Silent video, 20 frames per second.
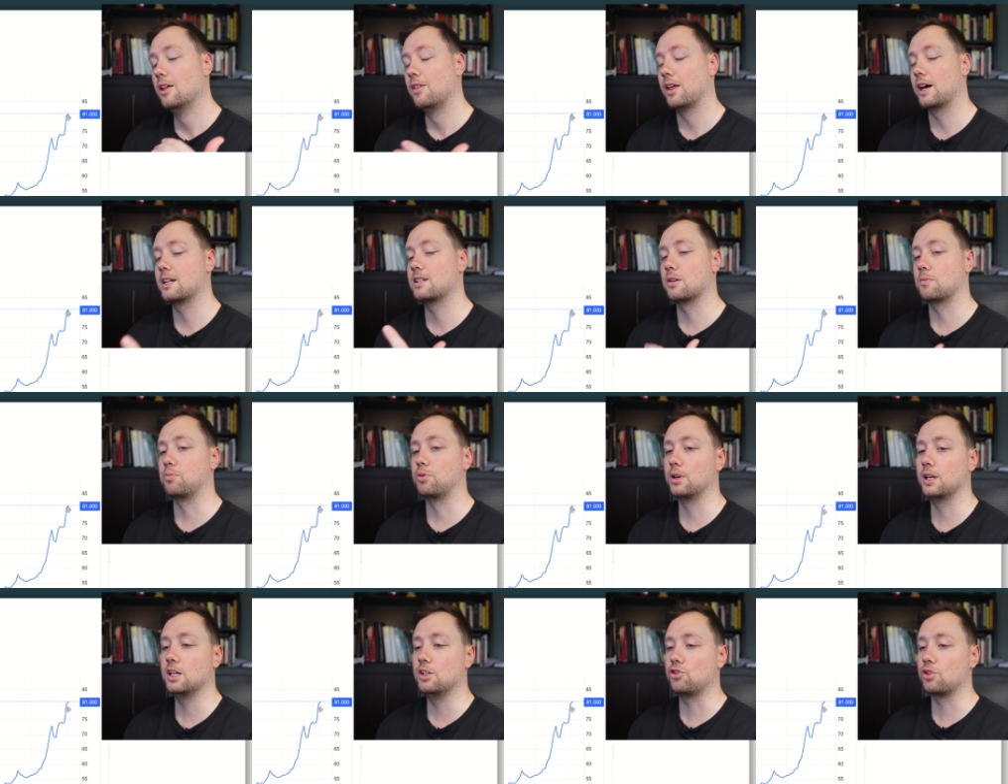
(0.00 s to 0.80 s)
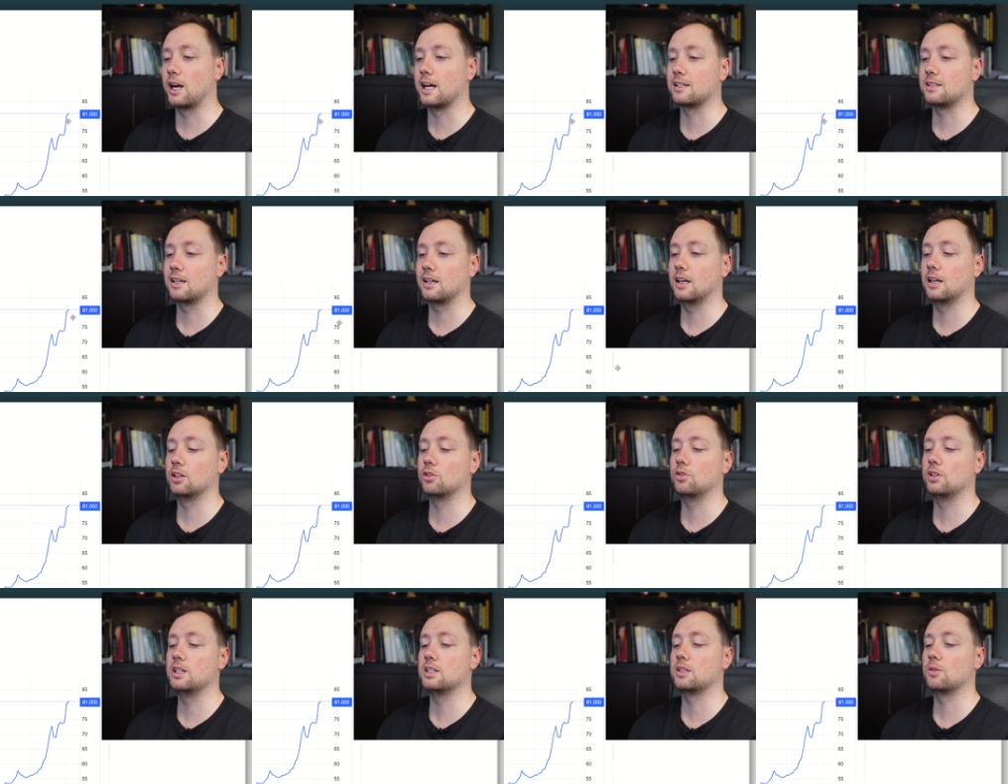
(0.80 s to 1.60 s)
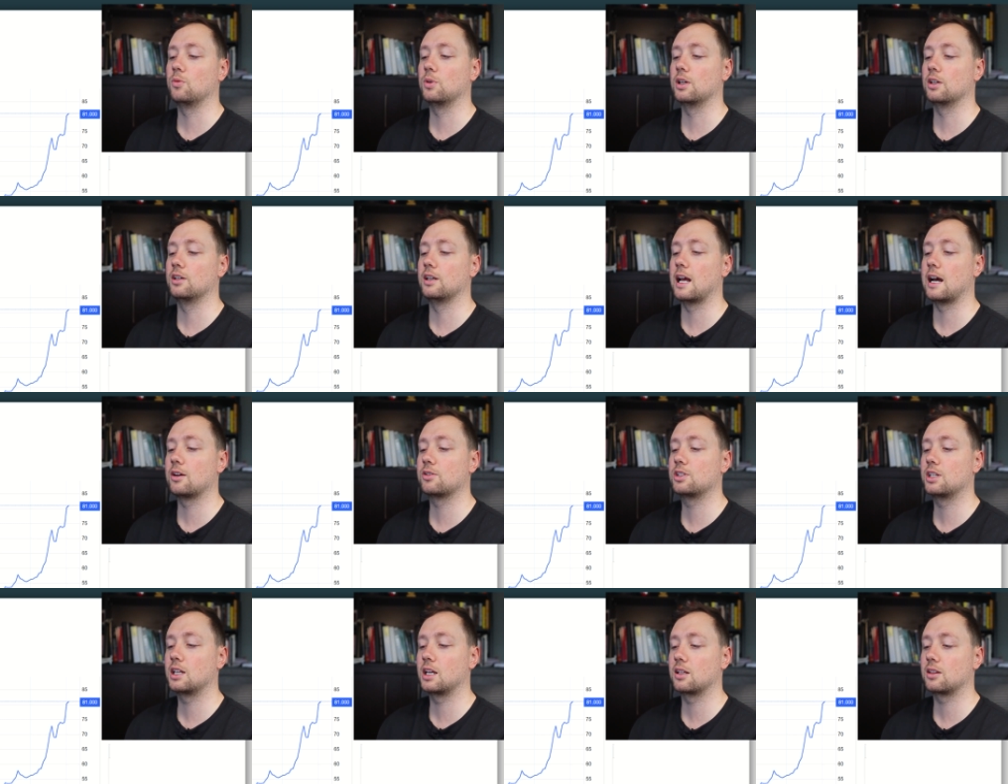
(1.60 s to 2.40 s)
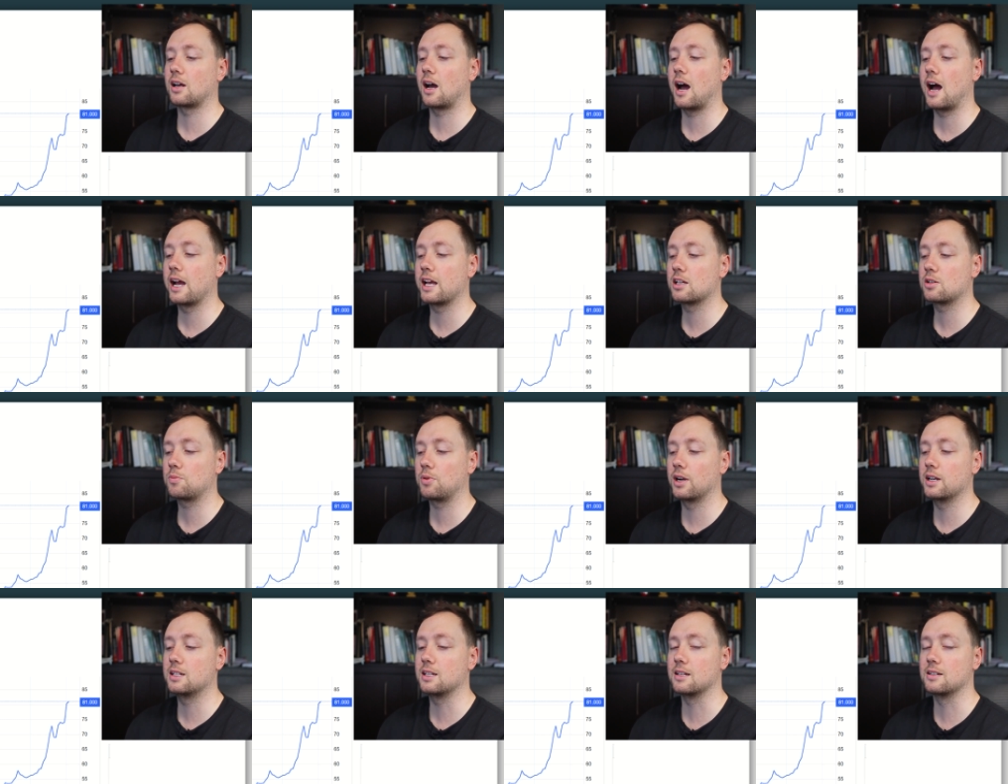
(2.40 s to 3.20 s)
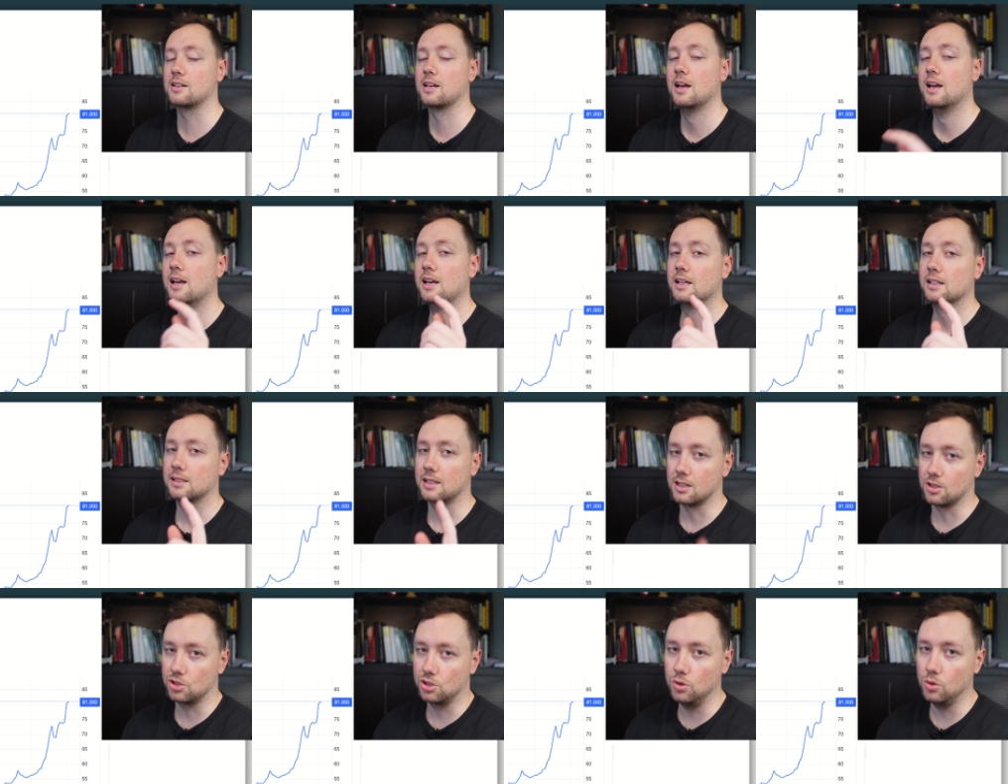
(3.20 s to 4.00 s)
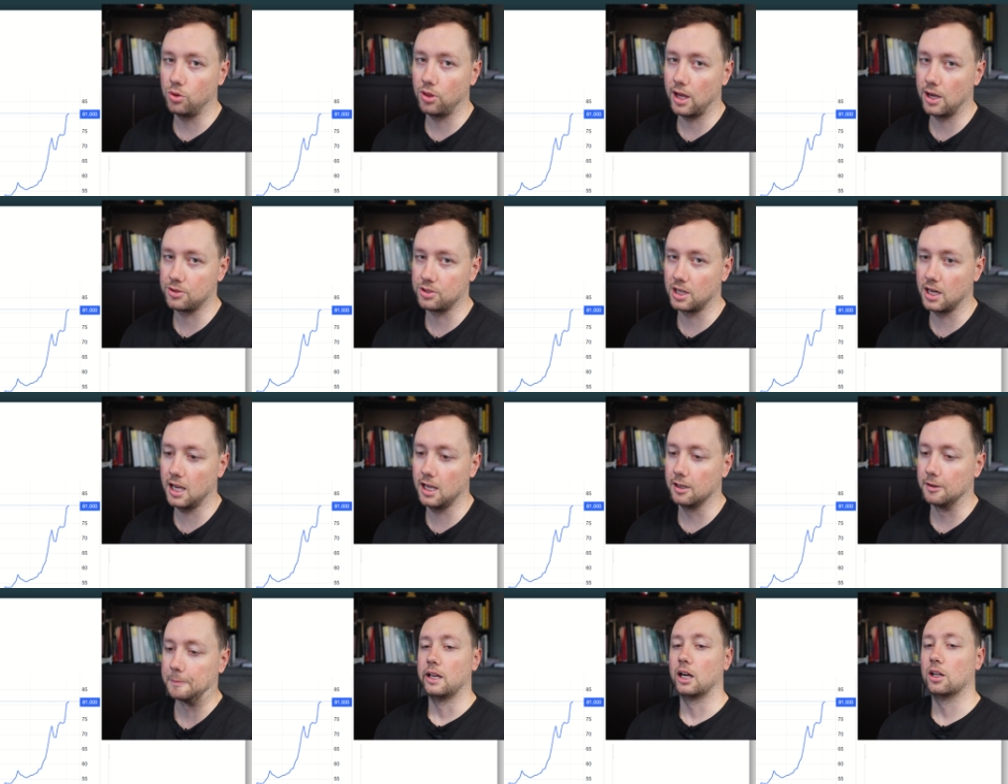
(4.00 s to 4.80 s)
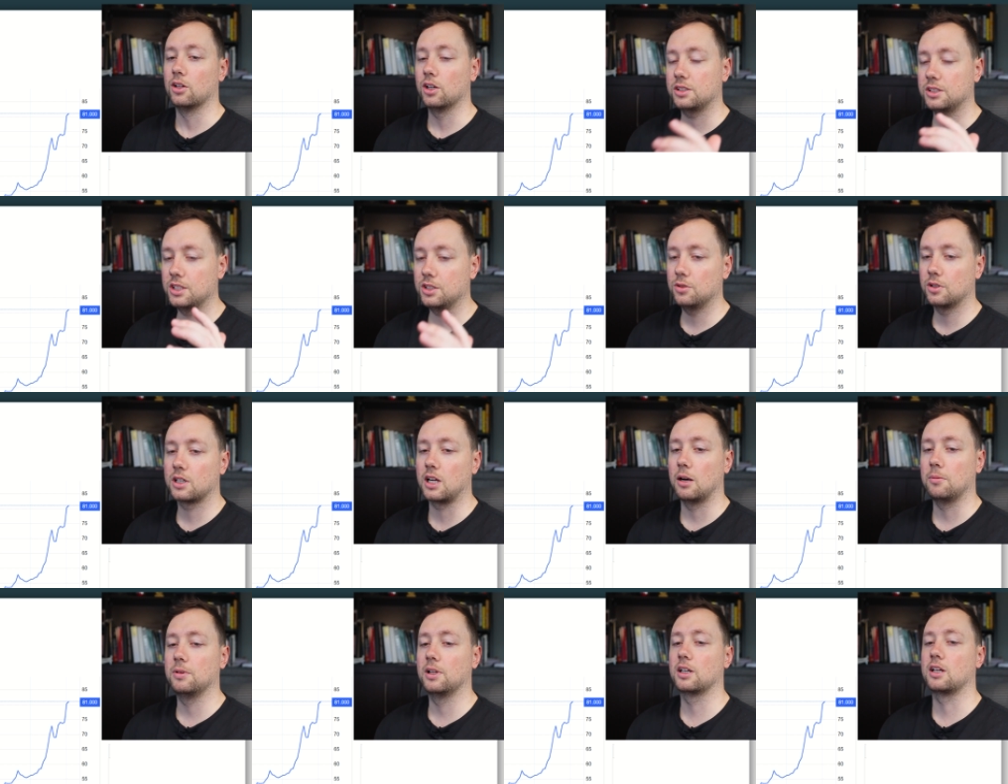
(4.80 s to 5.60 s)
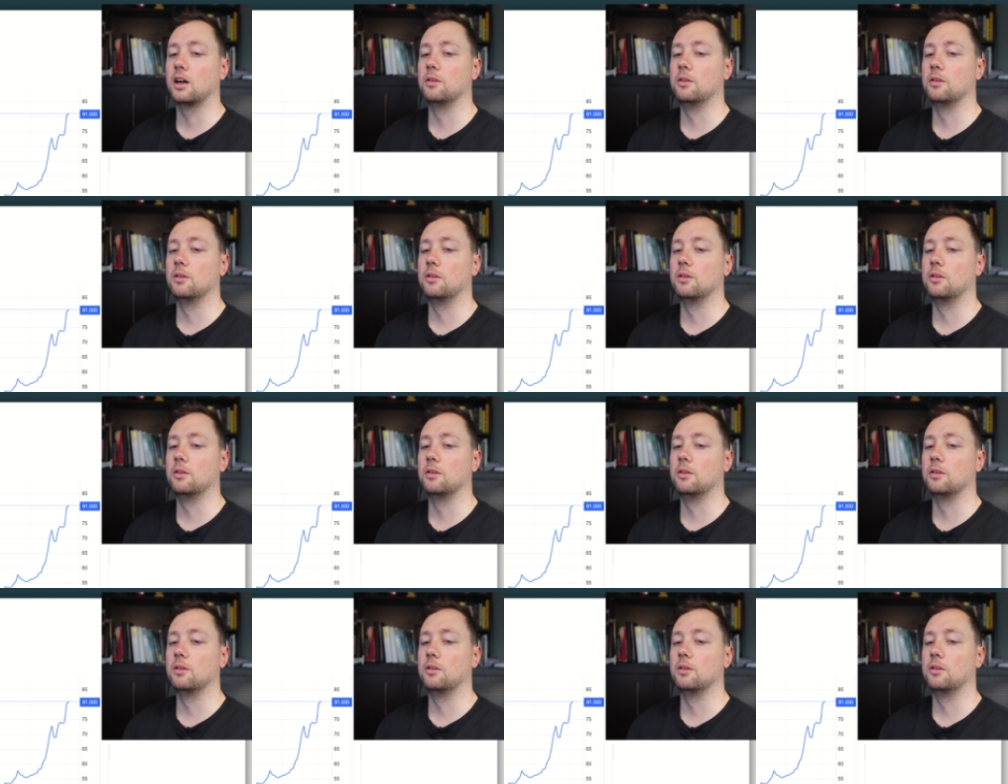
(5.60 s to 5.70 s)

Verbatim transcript: That is a pretty drastic increase and we are now sitting at the highest prices since 2008. Now I looked into a couple of